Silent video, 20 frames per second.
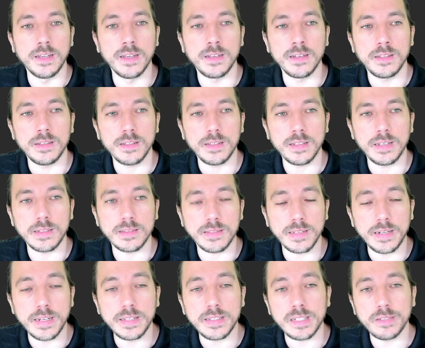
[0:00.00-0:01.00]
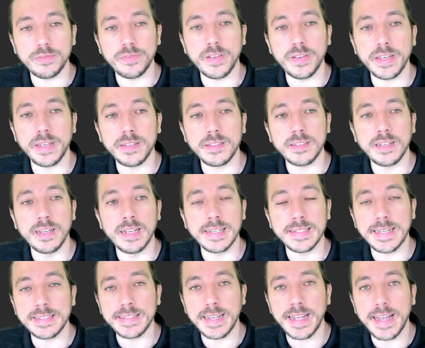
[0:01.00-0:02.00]
It's an interface that
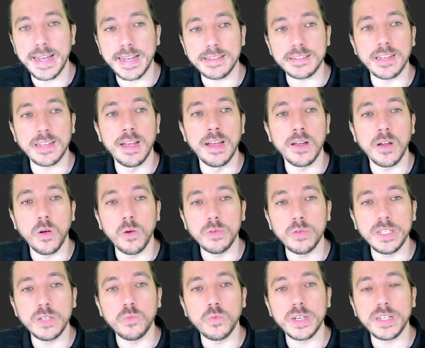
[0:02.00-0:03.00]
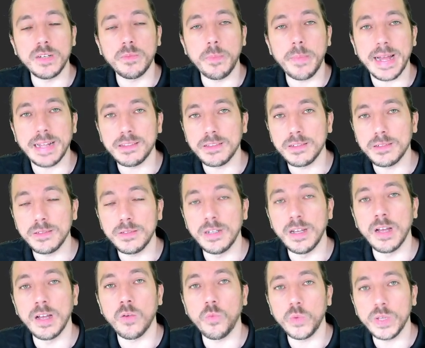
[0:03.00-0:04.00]
has only one method
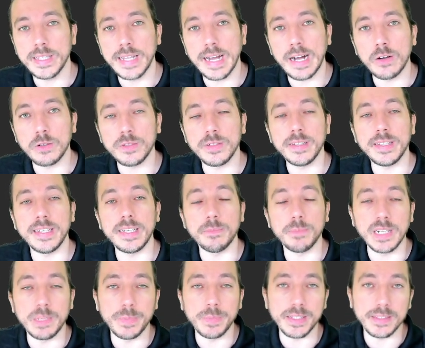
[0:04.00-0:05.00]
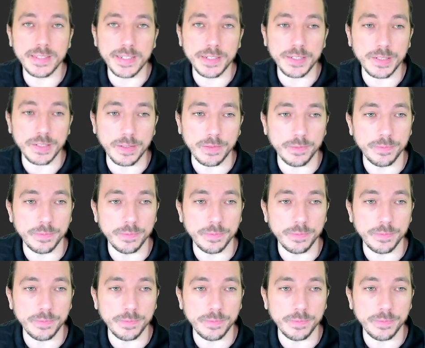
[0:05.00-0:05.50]
without implementation.